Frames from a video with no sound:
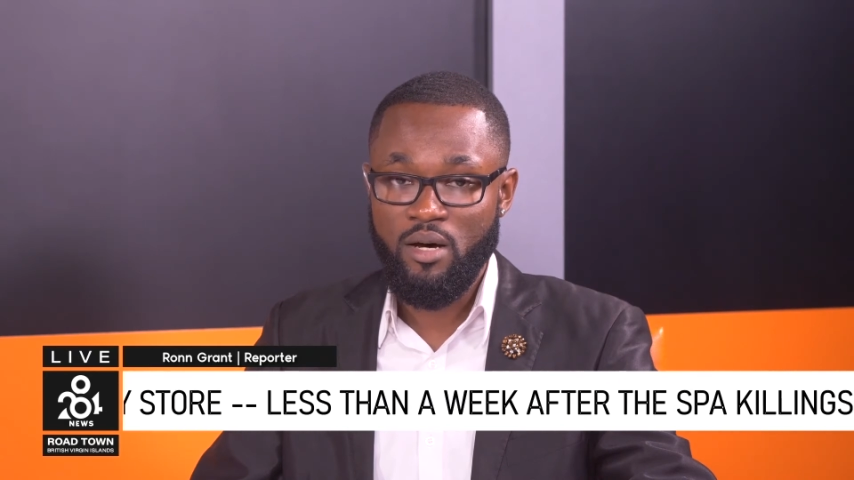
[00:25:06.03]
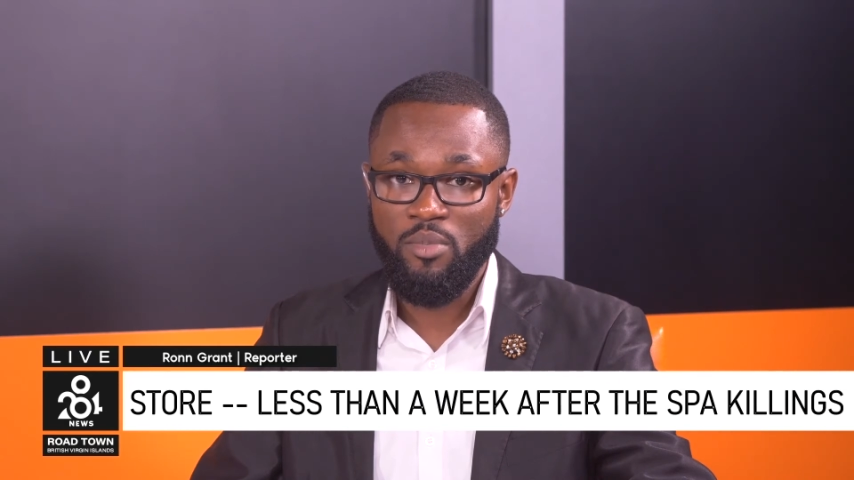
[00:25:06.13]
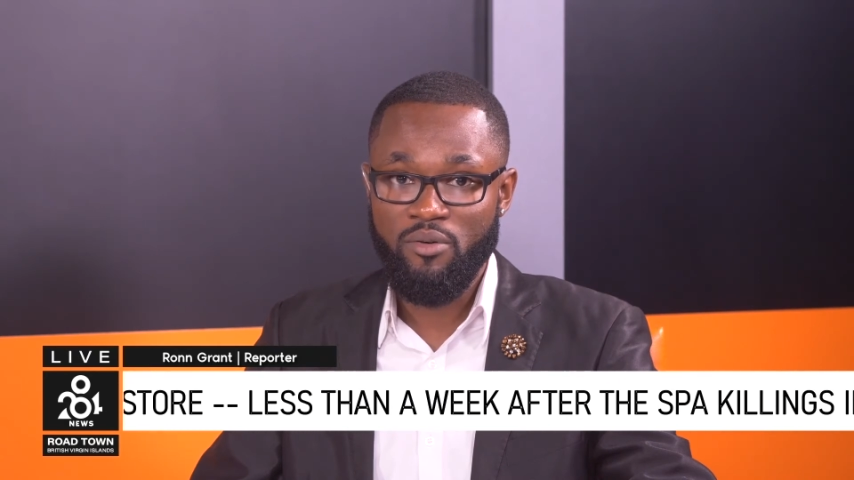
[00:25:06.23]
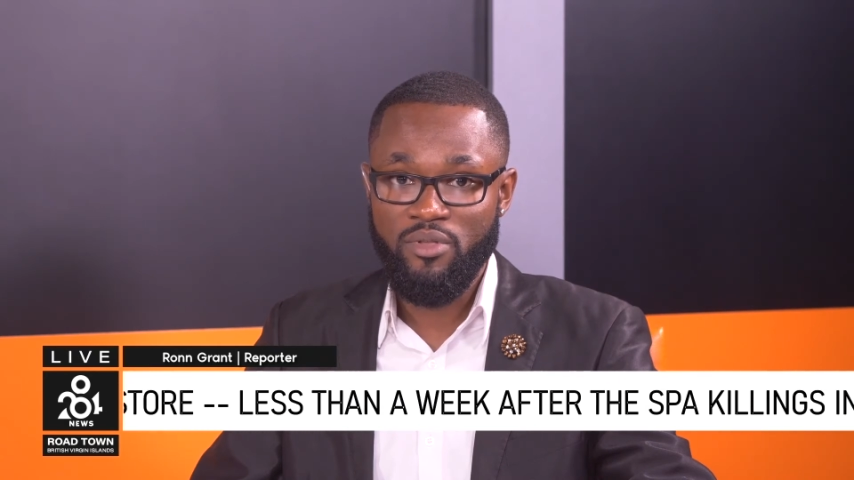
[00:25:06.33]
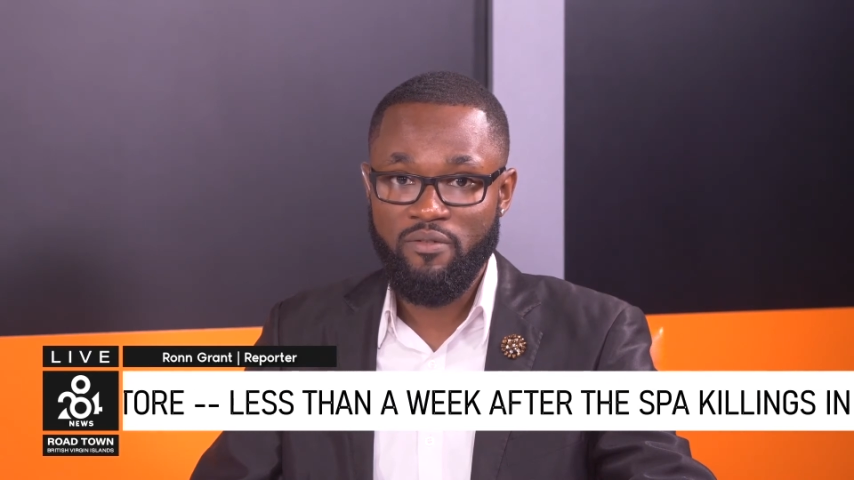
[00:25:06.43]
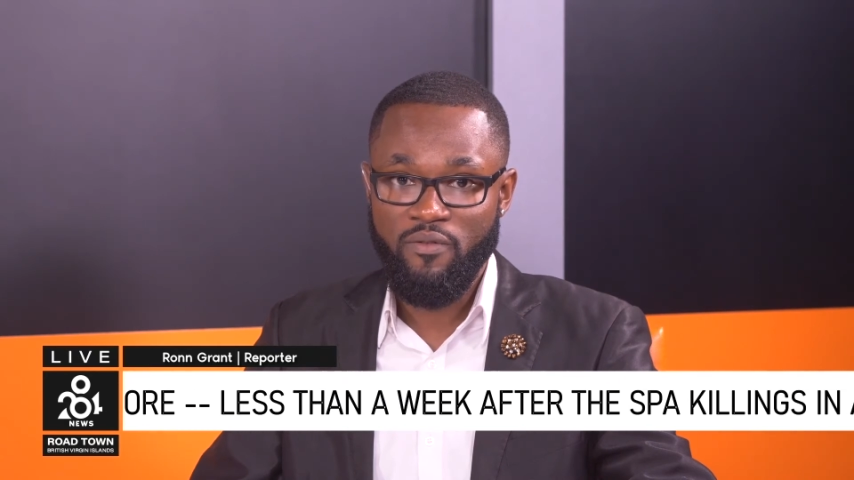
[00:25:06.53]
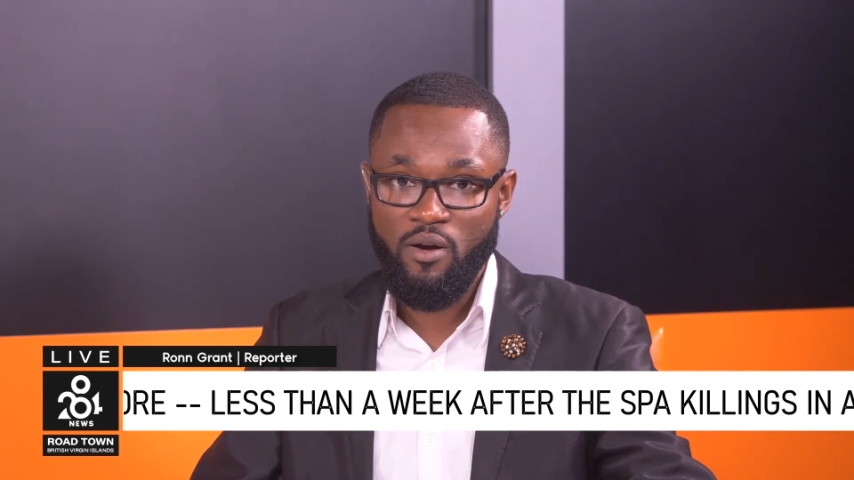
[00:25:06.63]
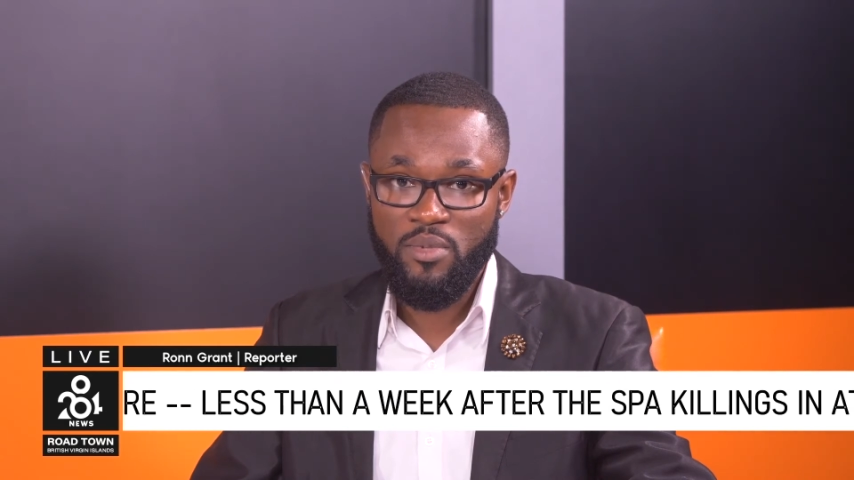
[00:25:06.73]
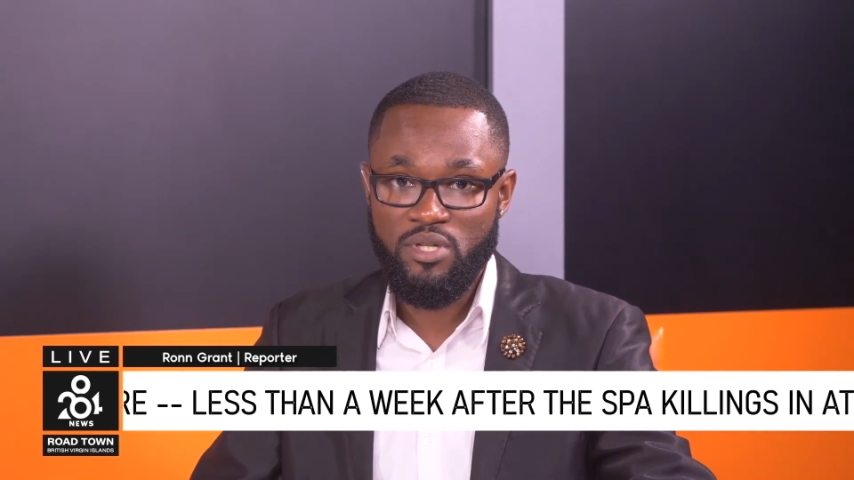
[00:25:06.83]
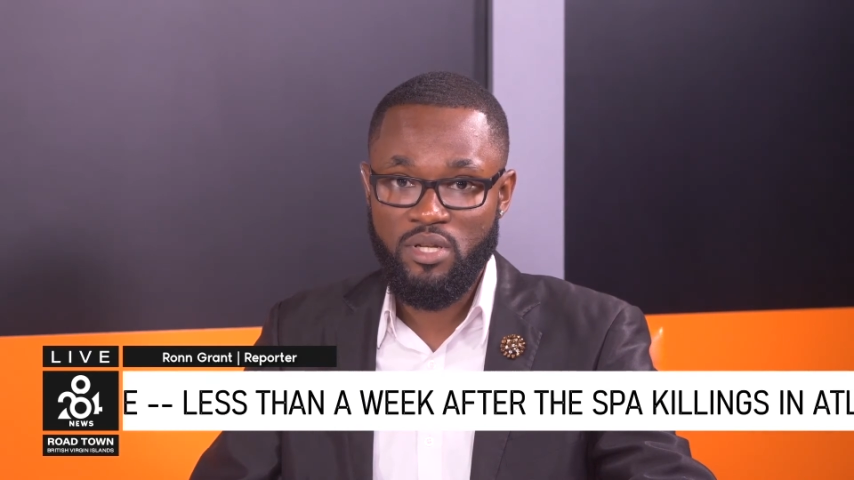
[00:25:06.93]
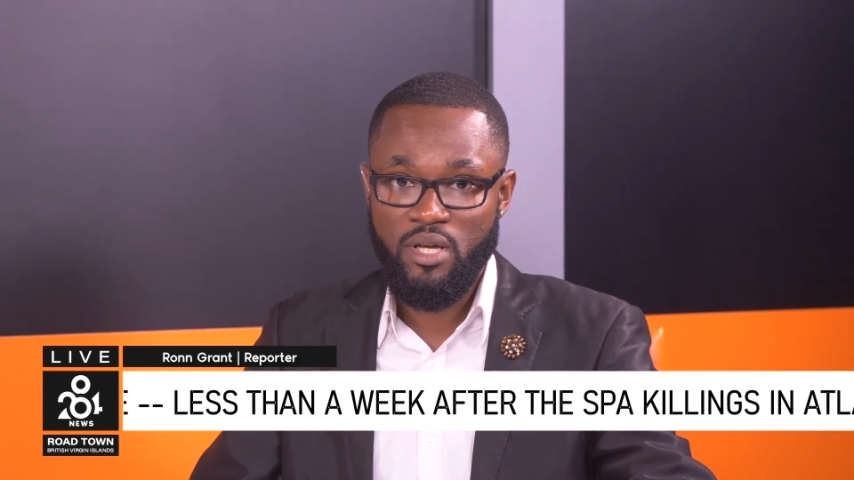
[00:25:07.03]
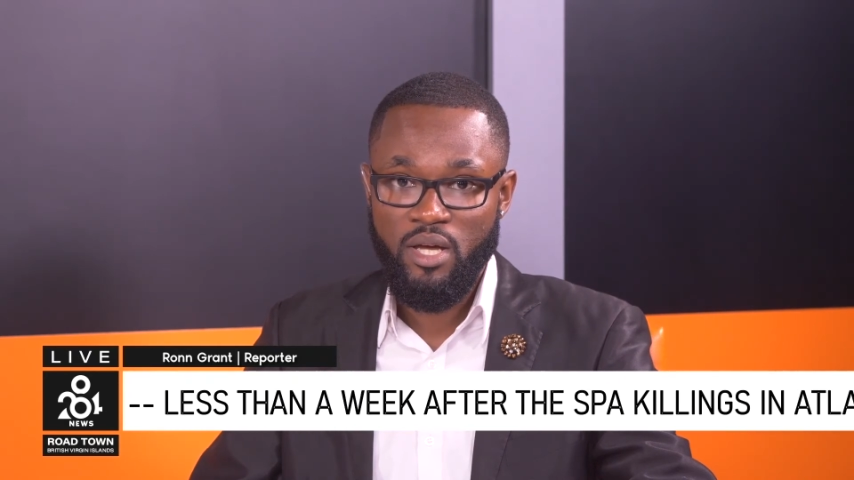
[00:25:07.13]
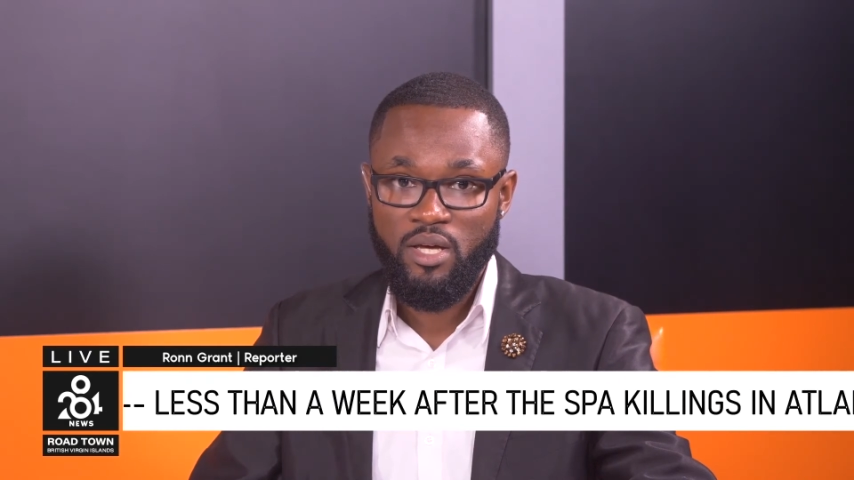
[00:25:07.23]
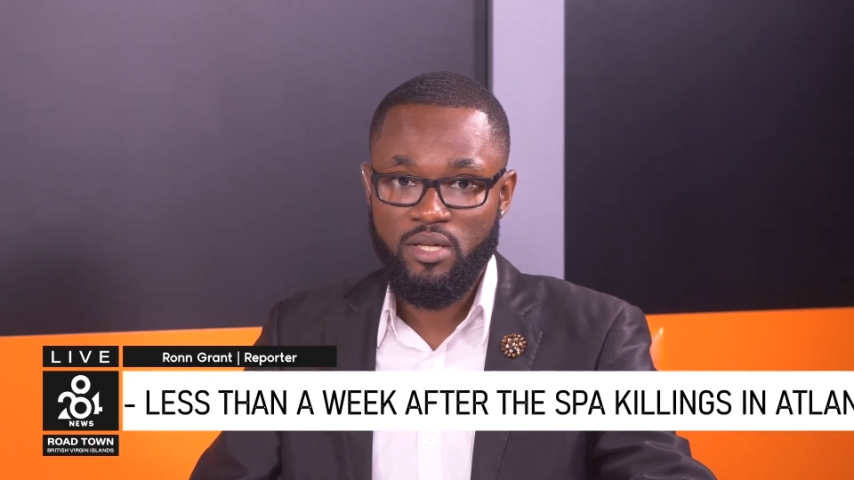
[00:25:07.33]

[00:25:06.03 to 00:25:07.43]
above the pharmacy.